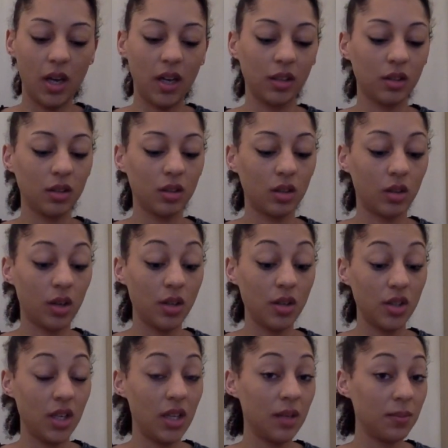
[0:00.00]
And
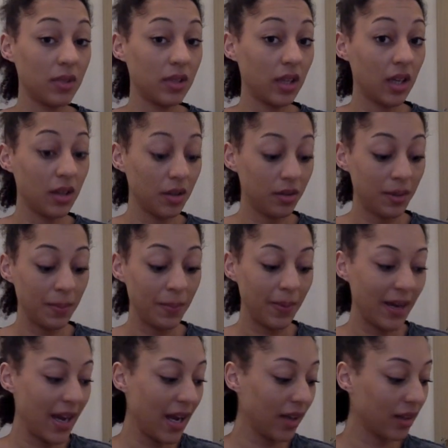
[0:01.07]
crochet them together in
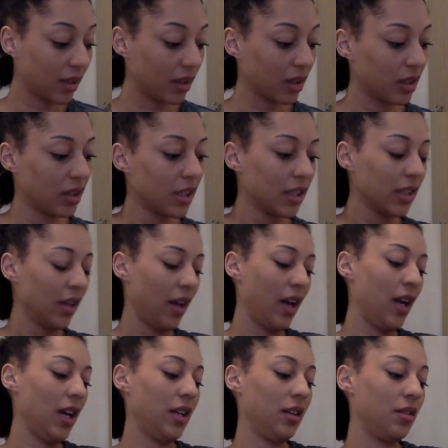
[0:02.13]
black.
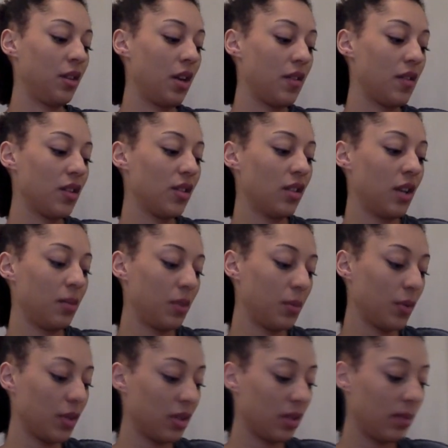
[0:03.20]
I don't know, there's so many
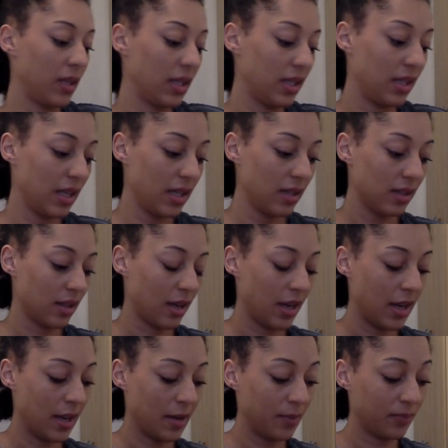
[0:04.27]
possibilities.
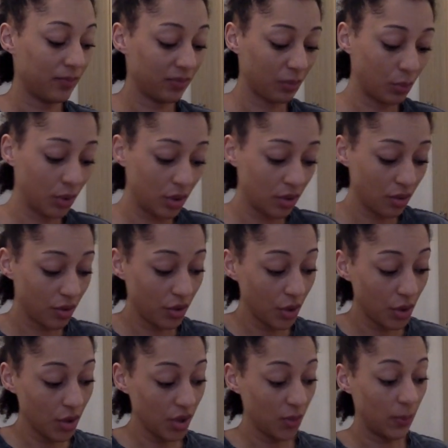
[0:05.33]
Put your
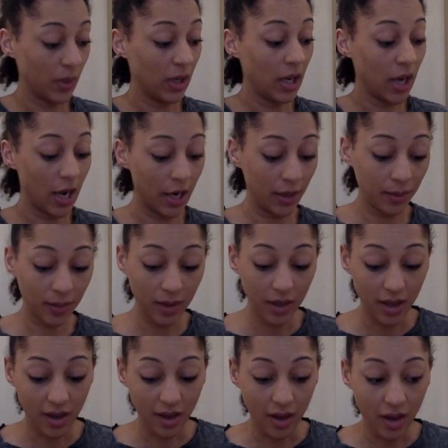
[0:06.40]
thoughts below
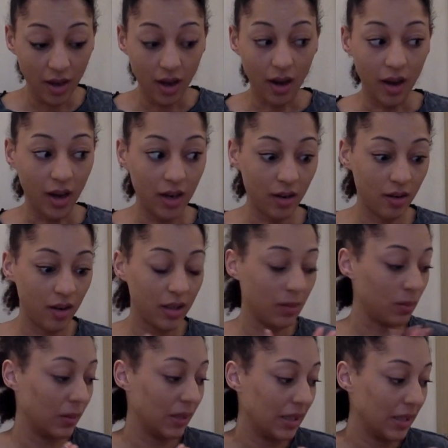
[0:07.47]
and I
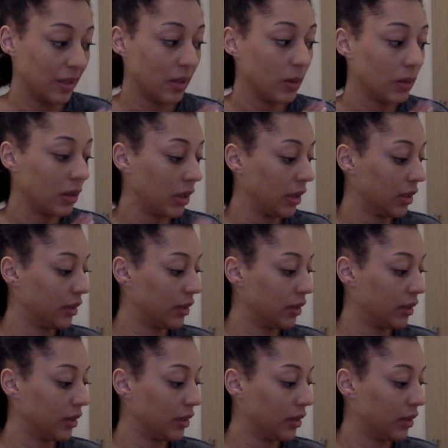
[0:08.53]
will